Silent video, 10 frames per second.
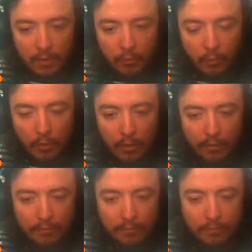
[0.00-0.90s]
Year
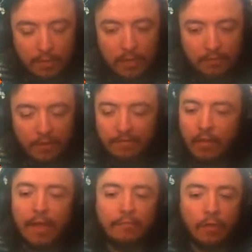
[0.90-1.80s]
One. Year Two. It's
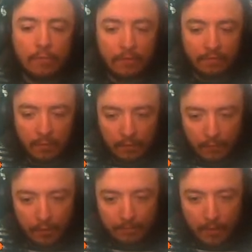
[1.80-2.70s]
a live service. Year
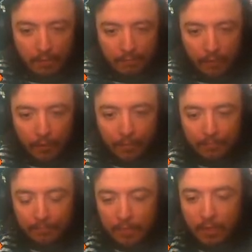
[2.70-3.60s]
Three. Year Four.
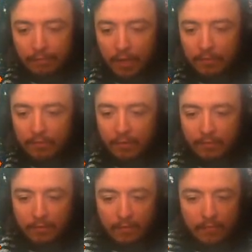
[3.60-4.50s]
Year Five. Year
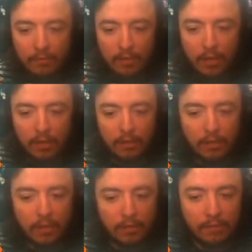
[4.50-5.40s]
Six. Year Seven. Year Eight.
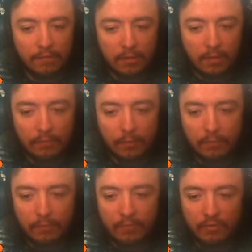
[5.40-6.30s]
Year Nine. Year Ten. Year 11,
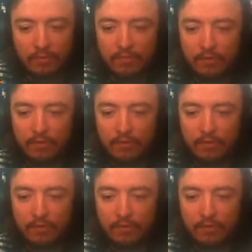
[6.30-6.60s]
12.